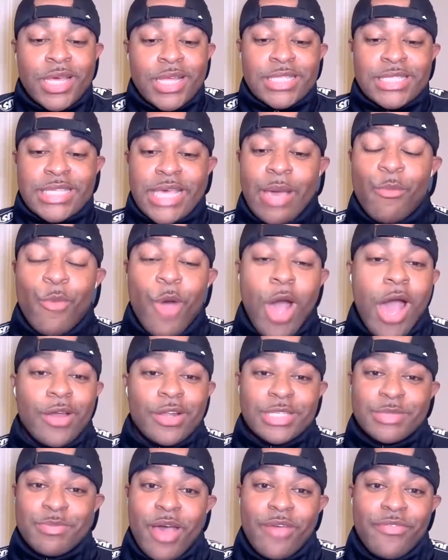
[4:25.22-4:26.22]
Team Wild
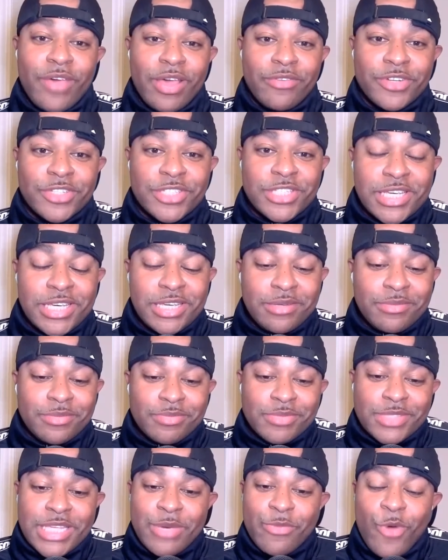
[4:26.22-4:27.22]
is my favorite team.
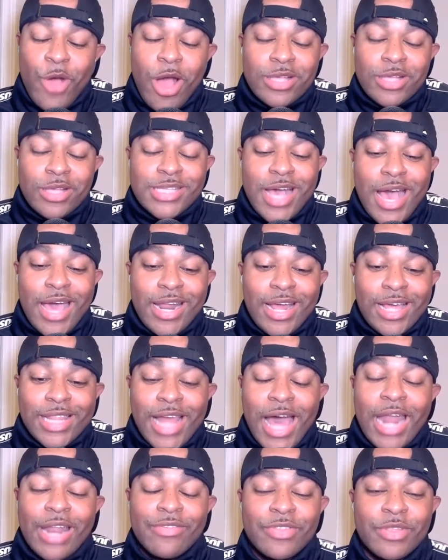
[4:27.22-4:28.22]
Team Wild's got a
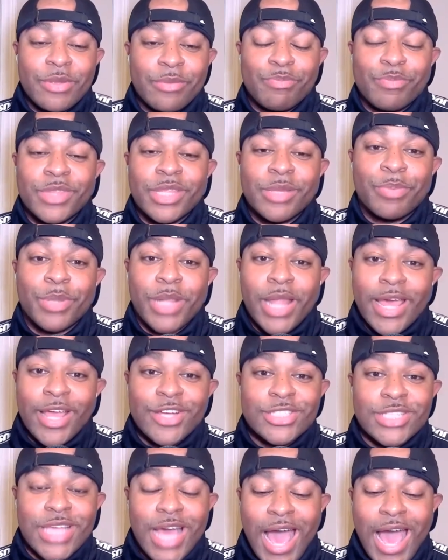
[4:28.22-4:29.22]
lot of the, the
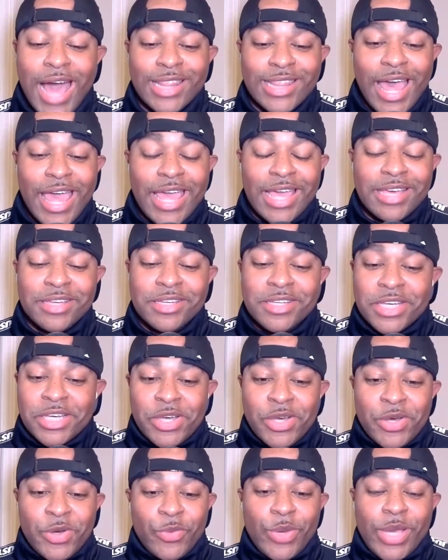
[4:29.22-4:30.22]
players that I like.
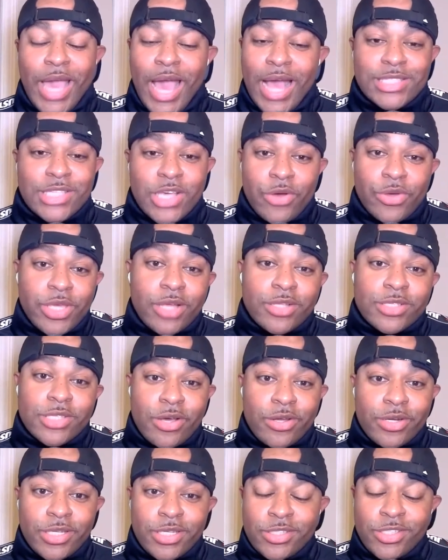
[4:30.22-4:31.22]
We got Tokyo
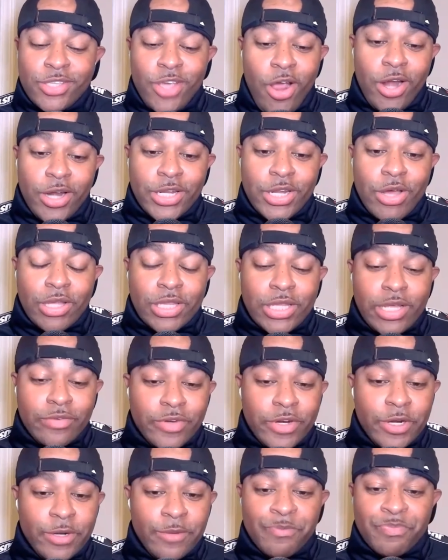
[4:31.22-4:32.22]
Toni. You already know I love
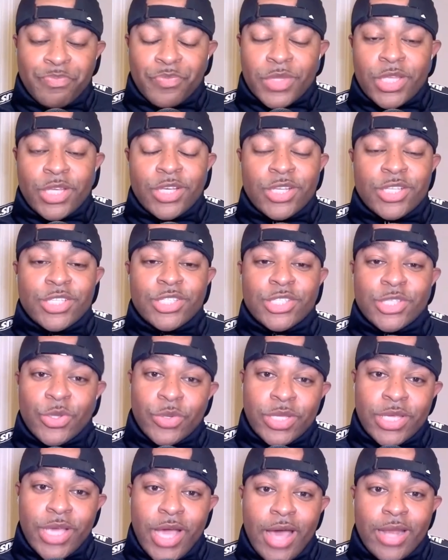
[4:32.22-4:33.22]
her.
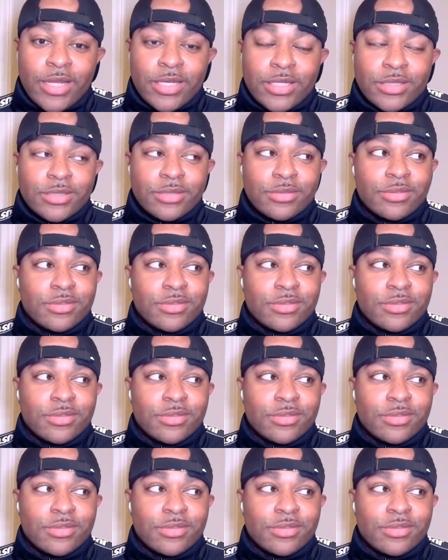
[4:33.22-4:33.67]
Suki Hanna